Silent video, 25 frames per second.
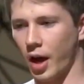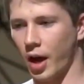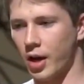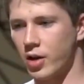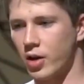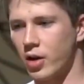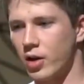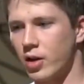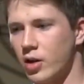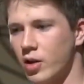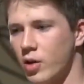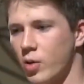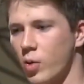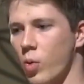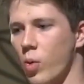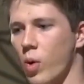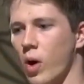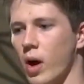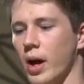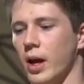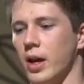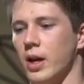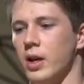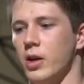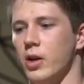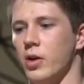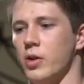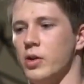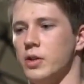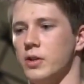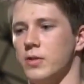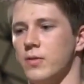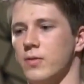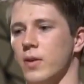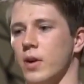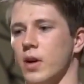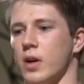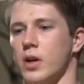I couldn't quite go
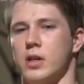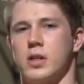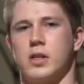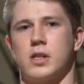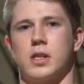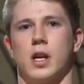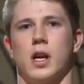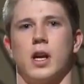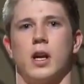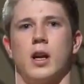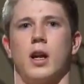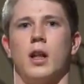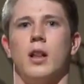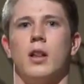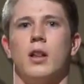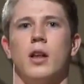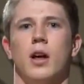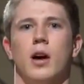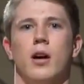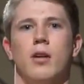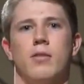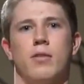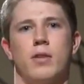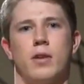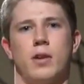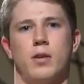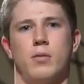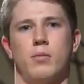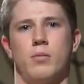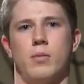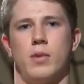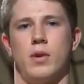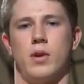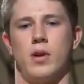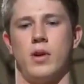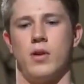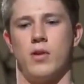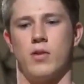as far as saying I love
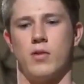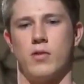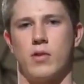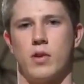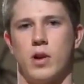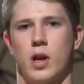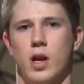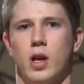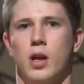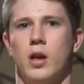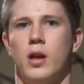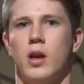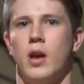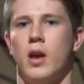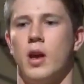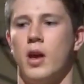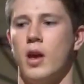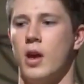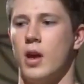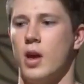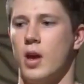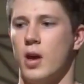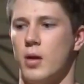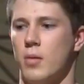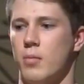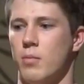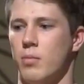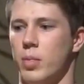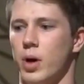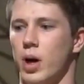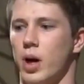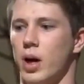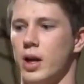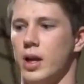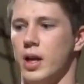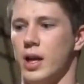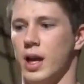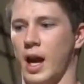him, right?
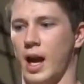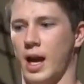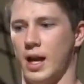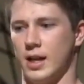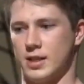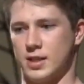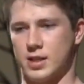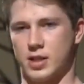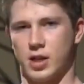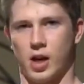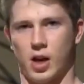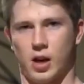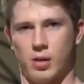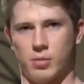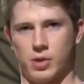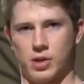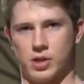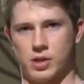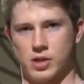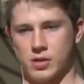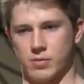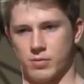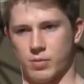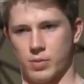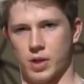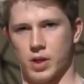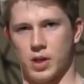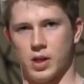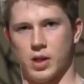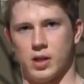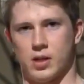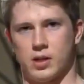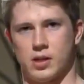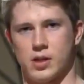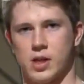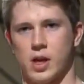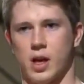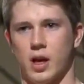But he has taught me some
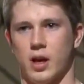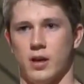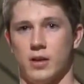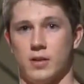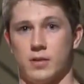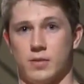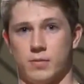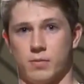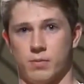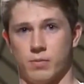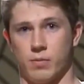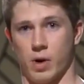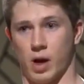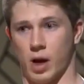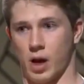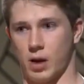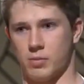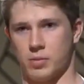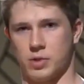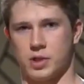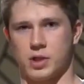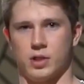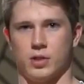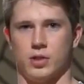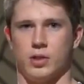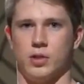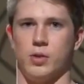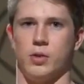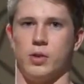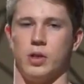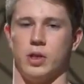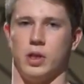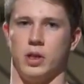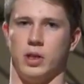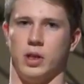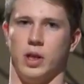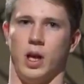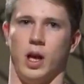things that I'm still
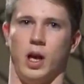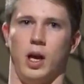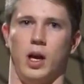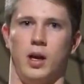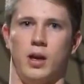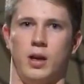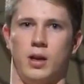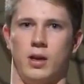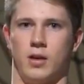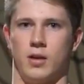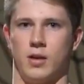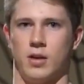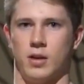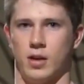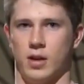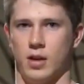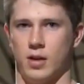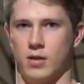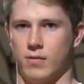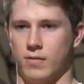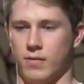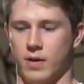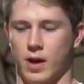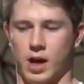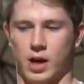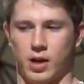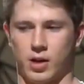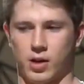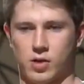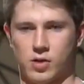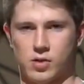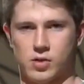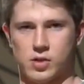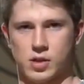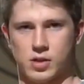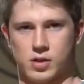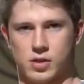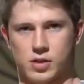doing today.
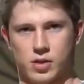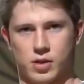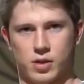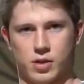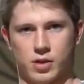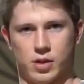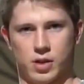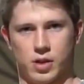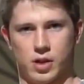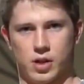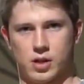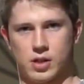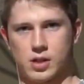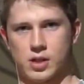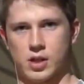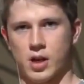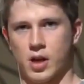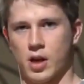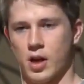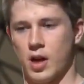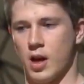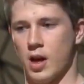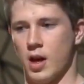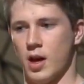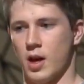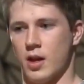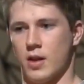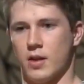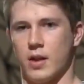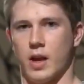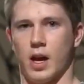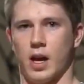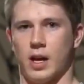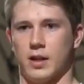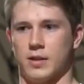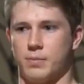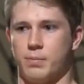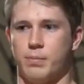Values and certain things
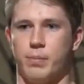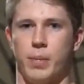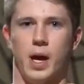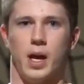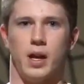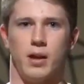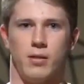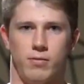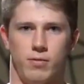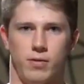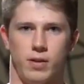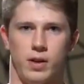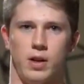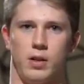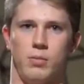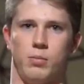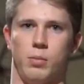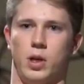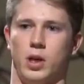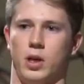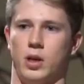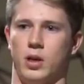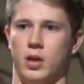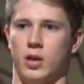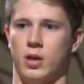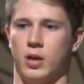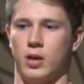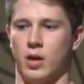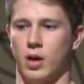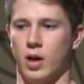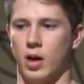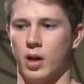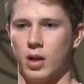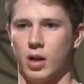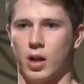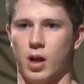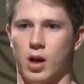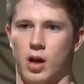that has benefited me
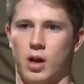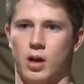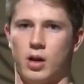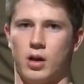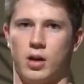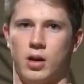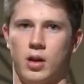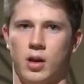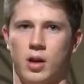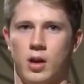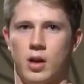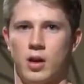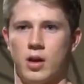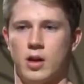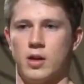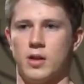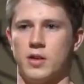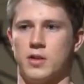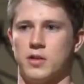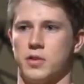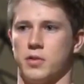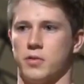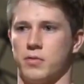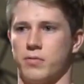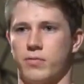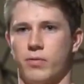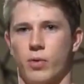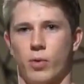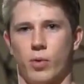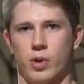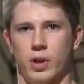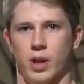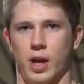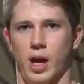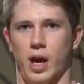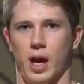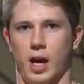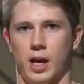a lot. So
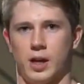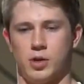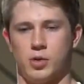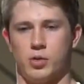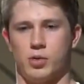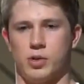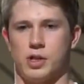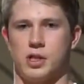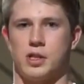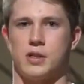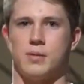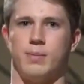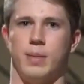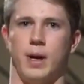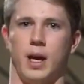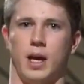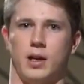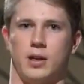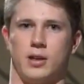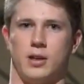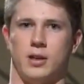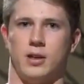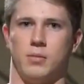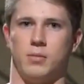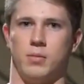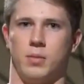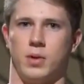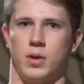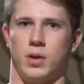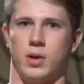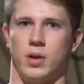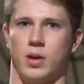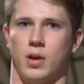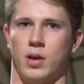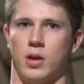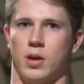for that, I do respect him